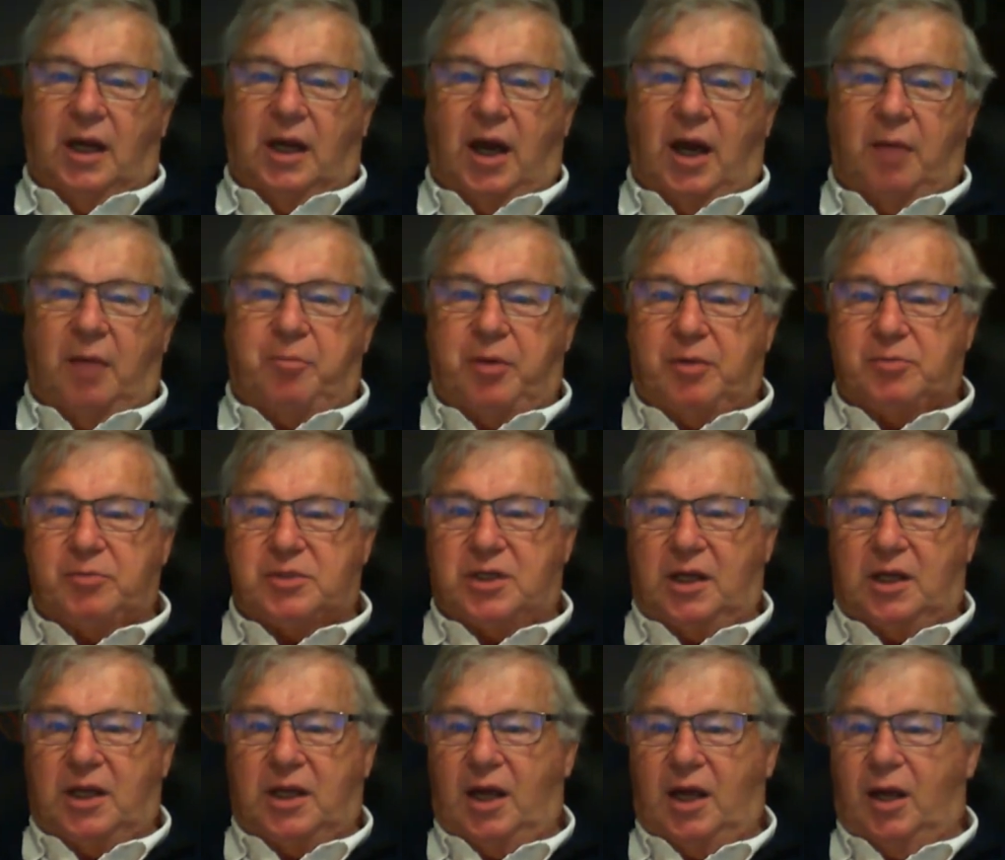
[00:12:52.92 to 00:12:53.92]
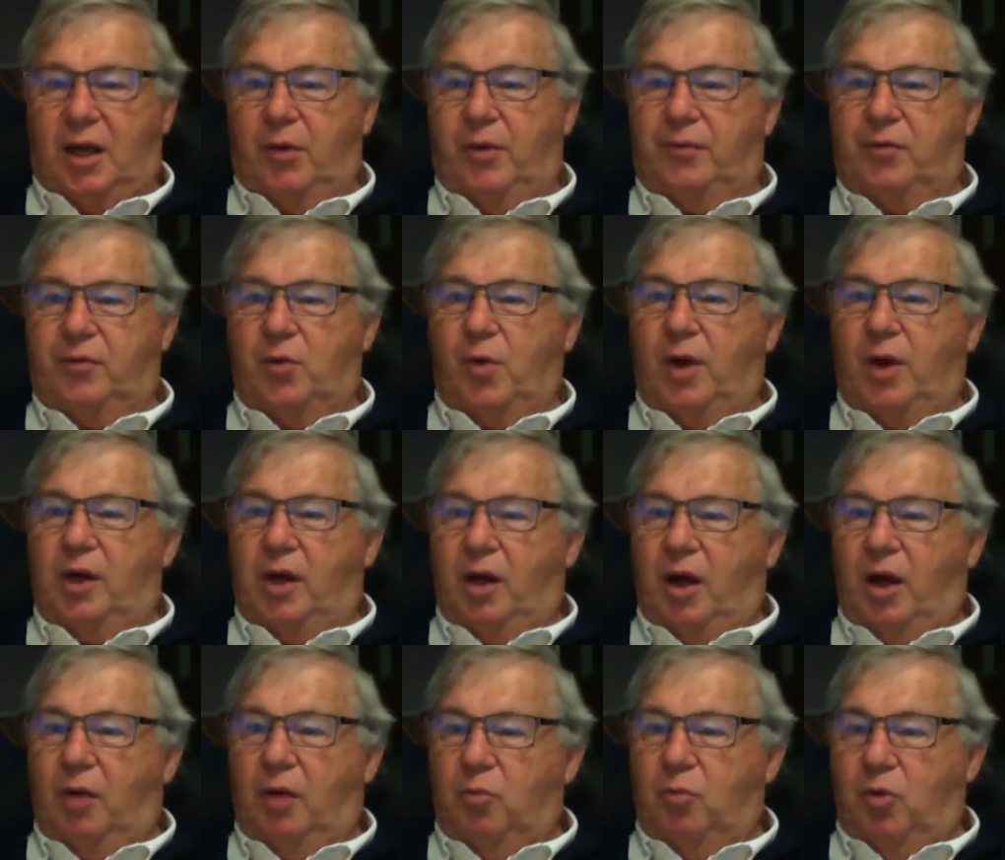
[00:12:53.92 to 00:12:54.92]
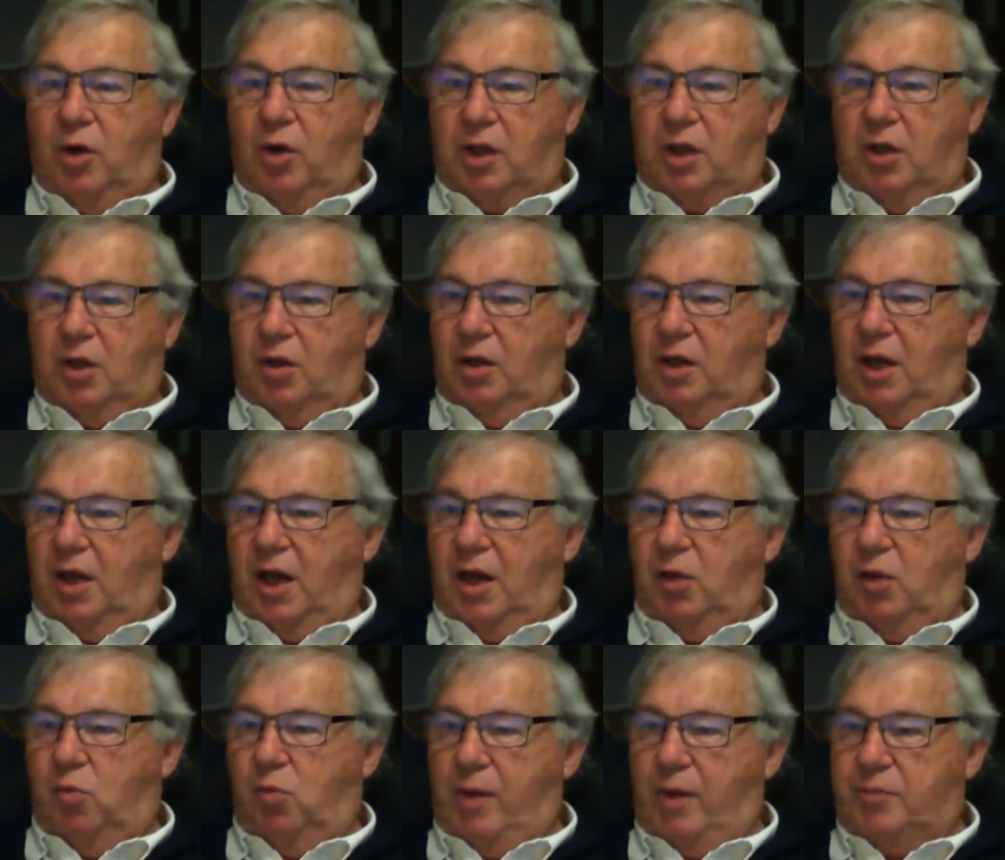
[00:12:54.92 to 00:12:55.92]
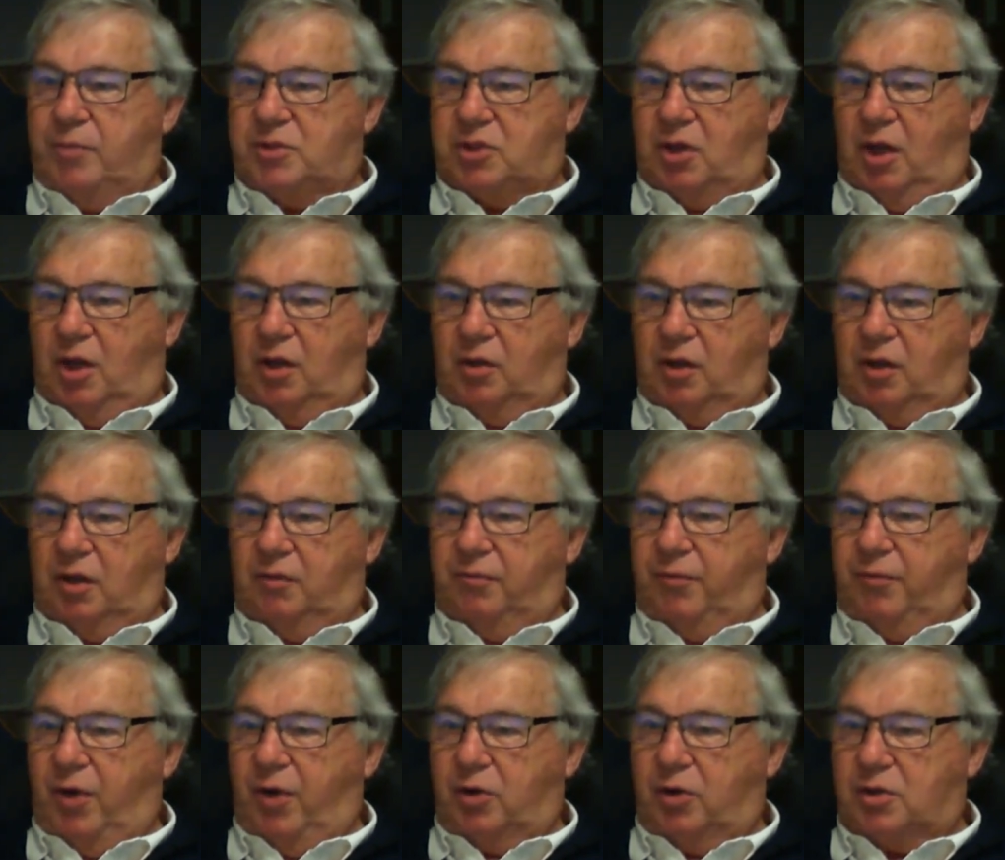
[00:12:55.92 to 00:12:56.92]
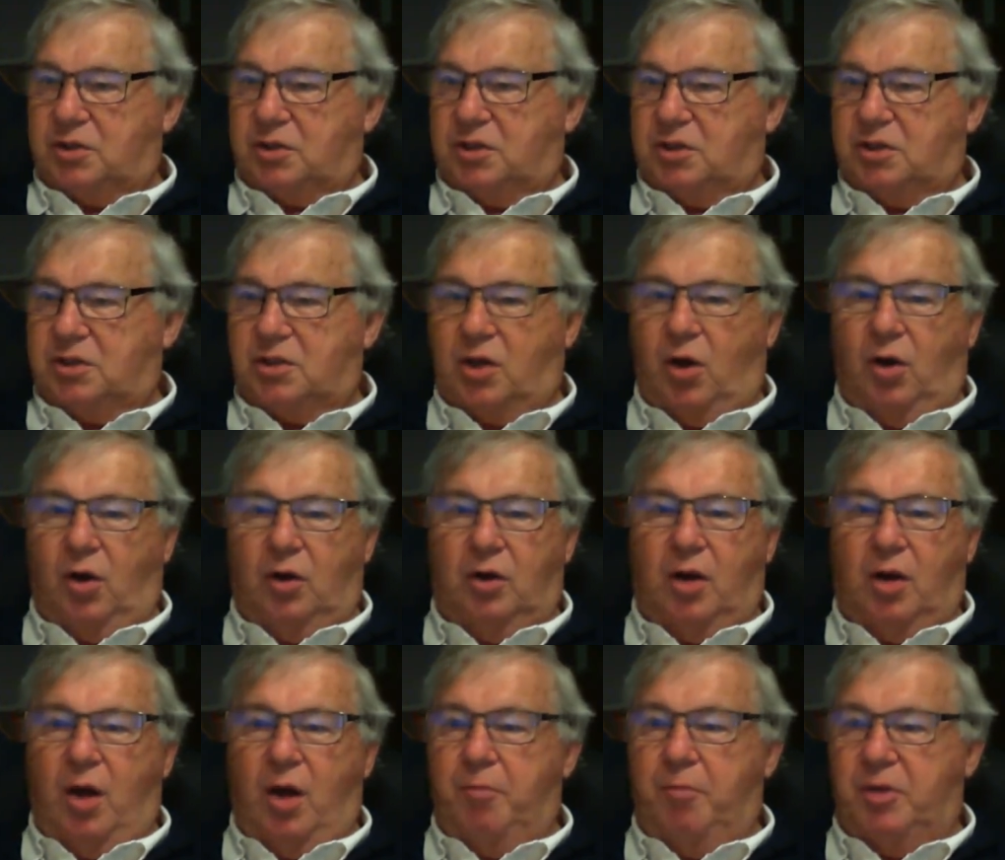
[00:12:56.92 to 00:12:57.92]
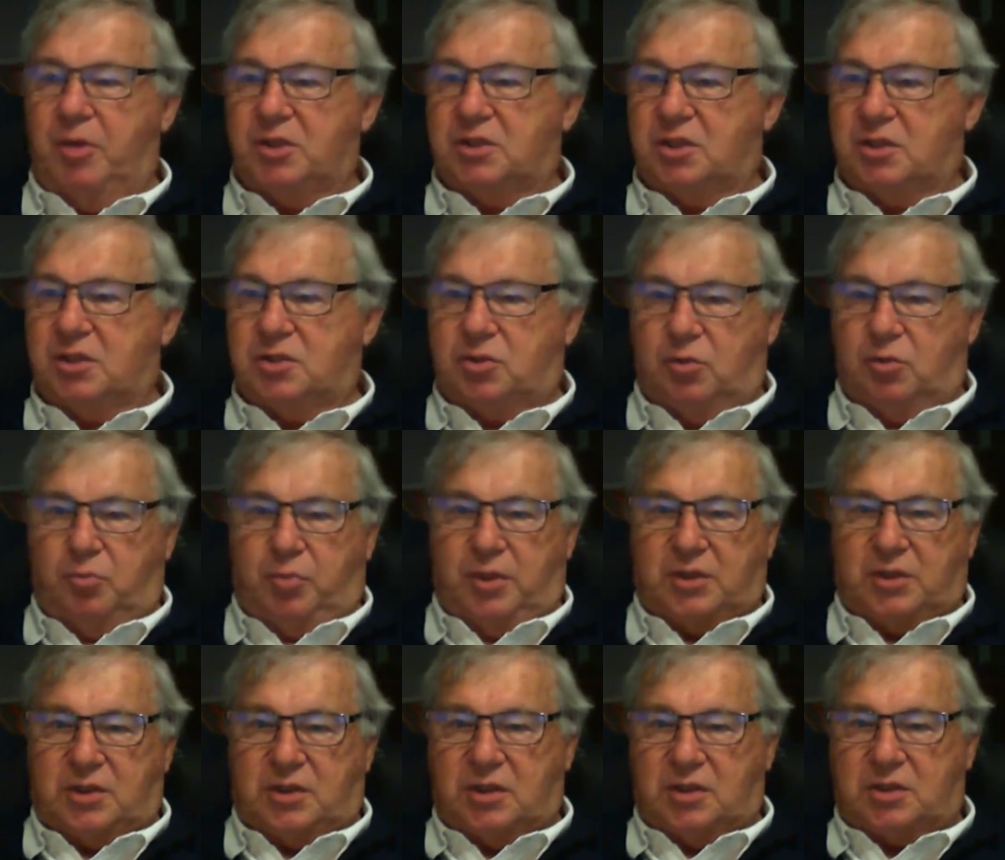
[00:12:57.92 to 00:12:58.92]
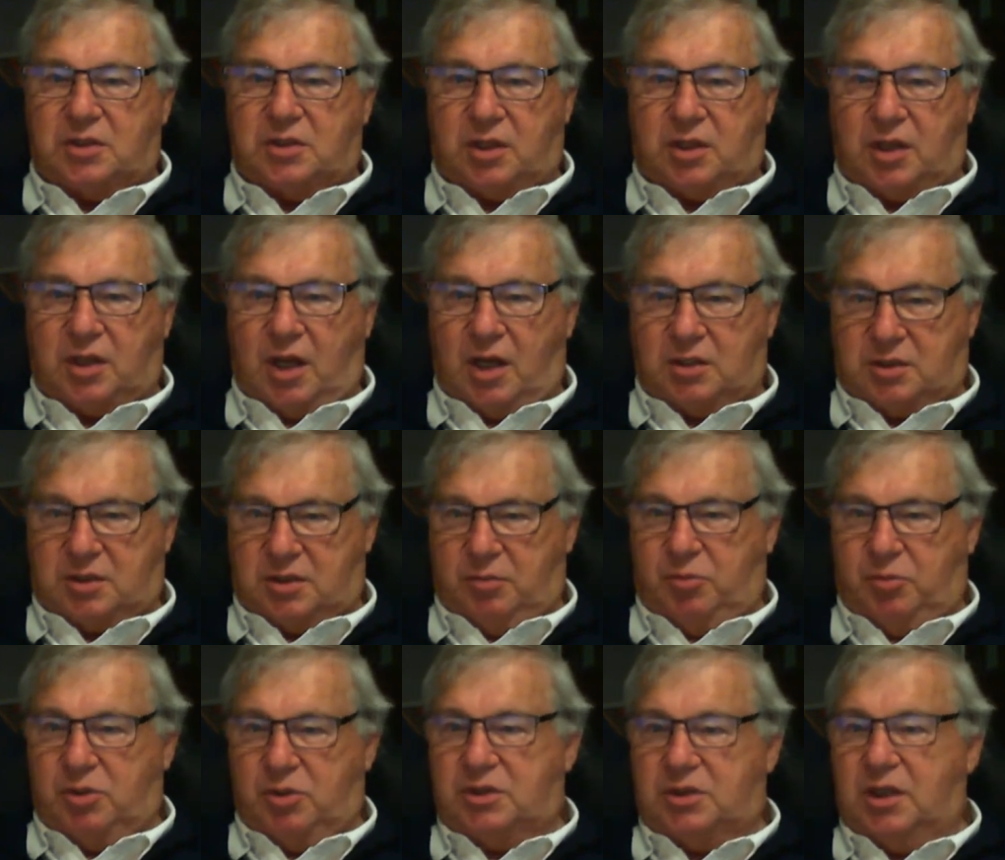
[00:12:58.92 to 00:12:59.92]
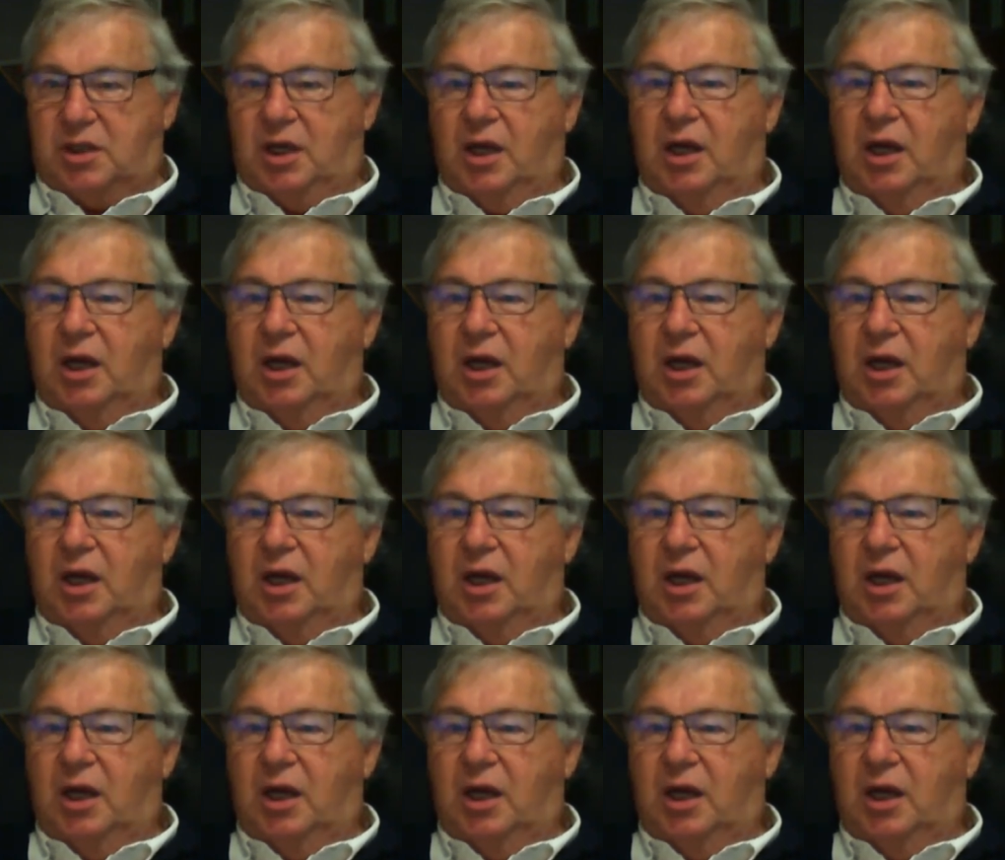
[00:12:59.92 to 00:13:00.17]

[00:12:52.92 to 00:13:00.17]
Uh, Pim said, Hello, everyone. I'm working on a website that focuses on business to business customers.